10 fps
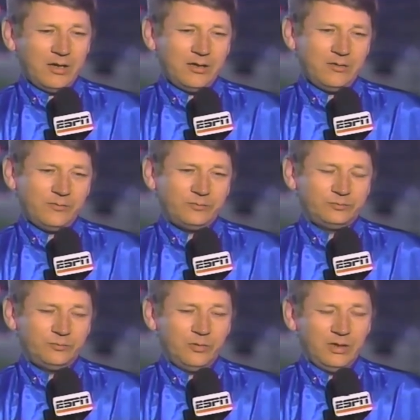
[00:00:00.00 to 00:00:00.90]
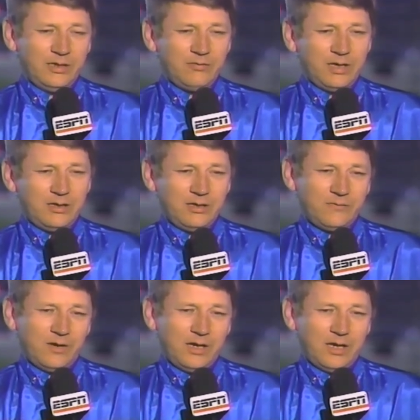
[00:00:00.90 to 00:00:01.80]
I believe that
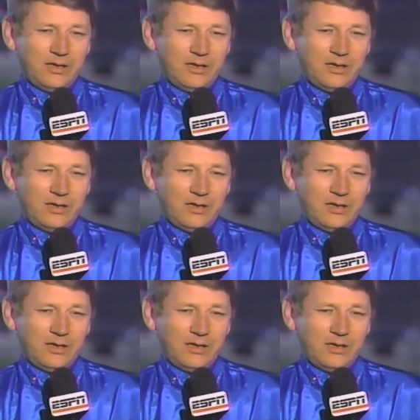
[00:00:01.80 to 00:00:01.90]
if